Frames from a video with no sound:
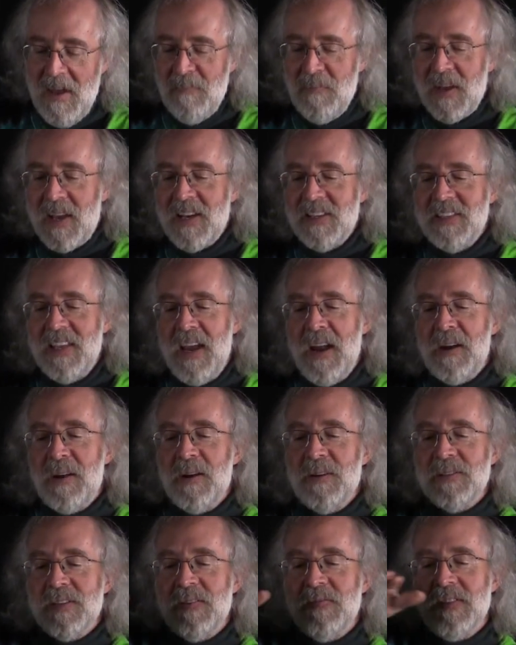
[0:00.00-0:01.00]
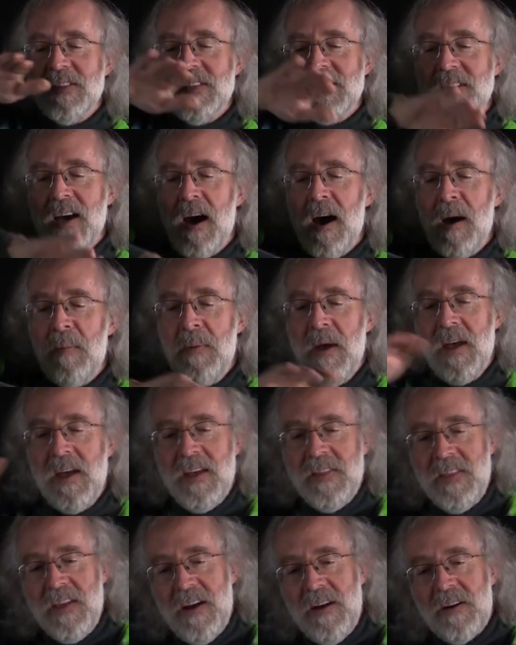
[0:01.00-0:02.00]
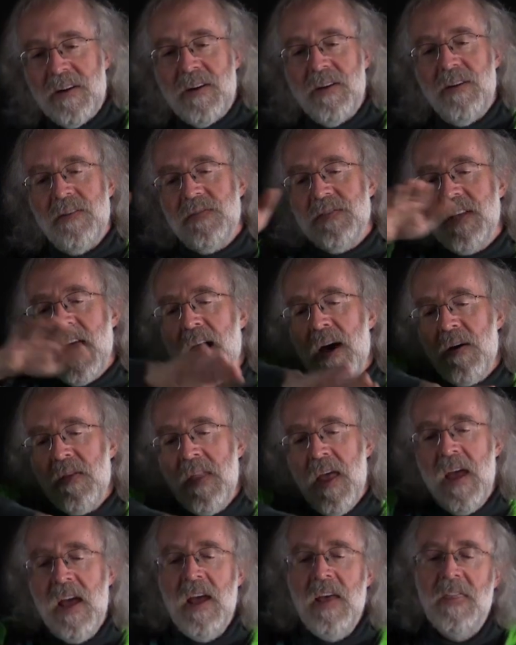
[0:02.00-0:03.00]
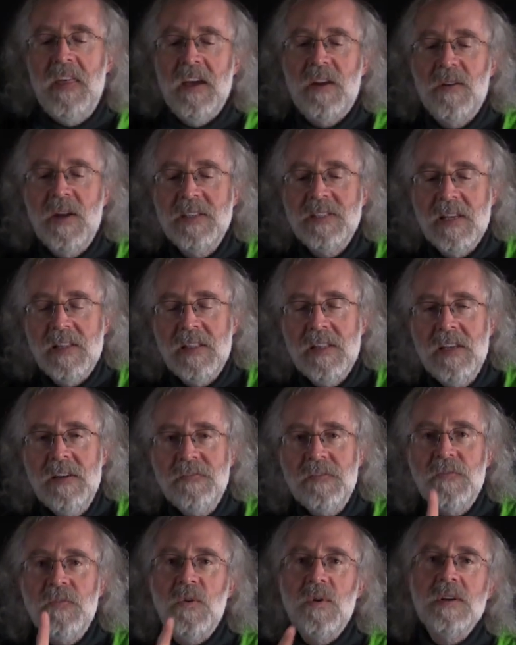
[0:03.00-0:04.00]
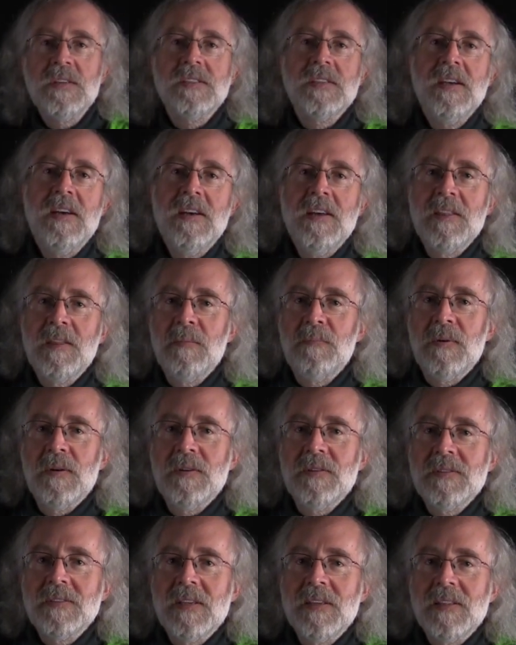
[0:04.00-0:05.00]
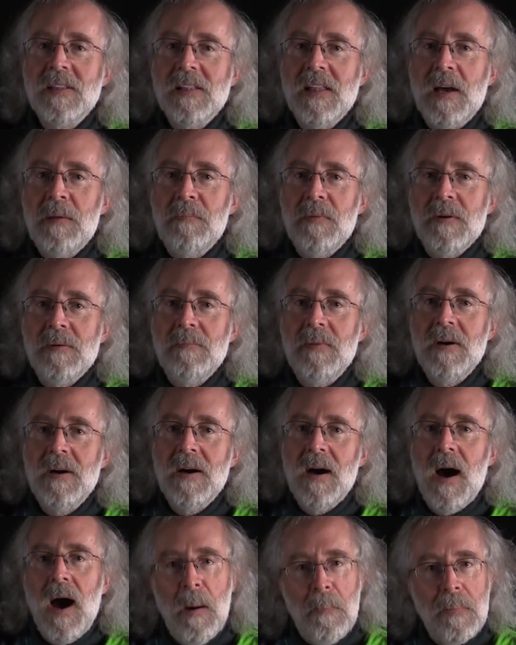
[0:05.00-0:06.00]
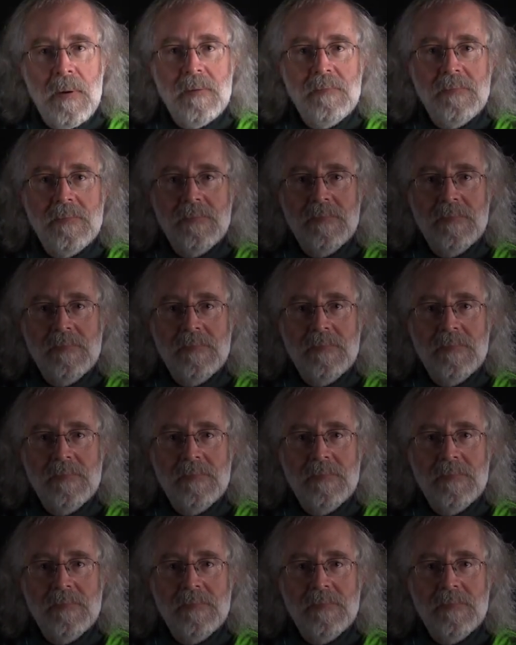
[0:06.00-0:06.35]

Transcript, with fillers: Because the air goes over the top, the air curves down, that creates a lift force that pulls the light bulb up.